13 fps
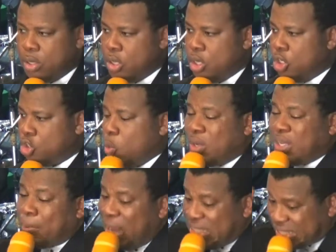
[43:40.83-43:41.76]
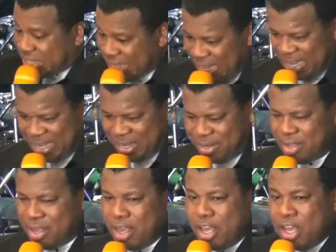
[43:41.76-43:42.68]
So what am I saying?
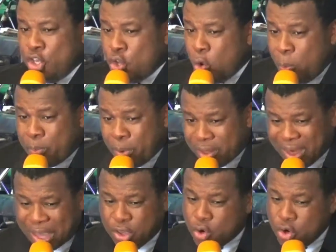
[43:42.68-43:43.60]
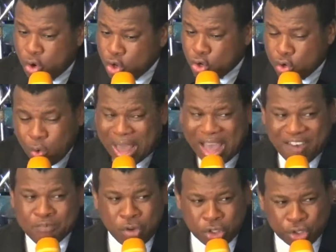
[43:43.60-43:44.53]
You, brother, you know you don't have
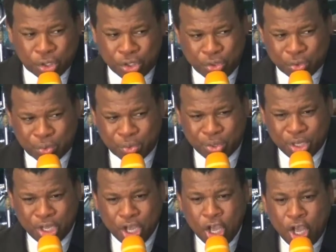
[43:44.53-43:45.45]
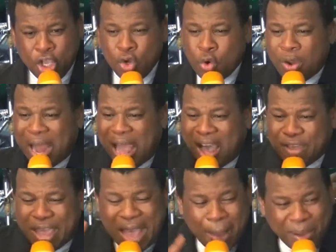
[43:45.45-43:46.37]
much on you. You don't have a
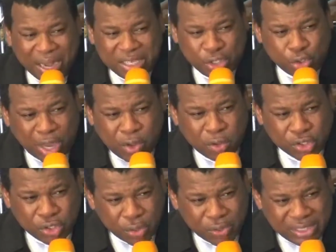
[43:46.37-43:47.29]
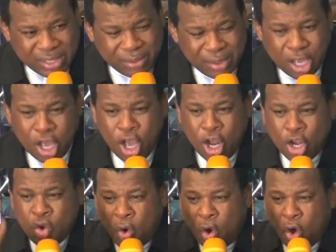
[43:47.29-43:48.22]
herbalist you are consulting.
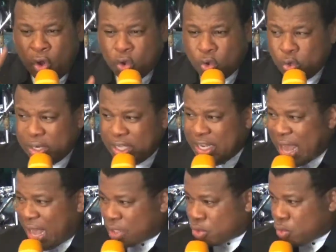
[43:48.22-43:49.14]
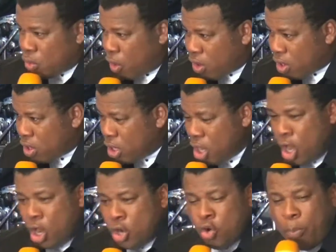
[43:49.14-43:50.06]
No uncle in Aso Rock.
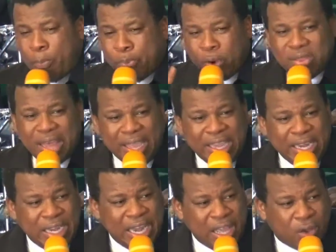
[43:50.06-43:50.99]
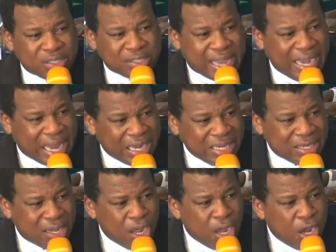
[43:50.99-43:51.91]
No brother in Lagos Island.
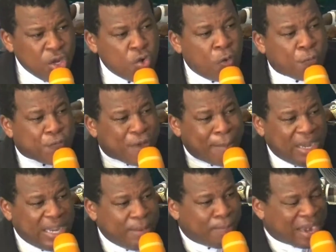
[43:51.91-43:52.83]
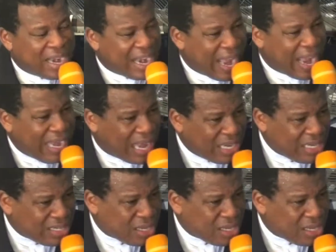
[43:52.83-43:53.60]
No family in Banana Island.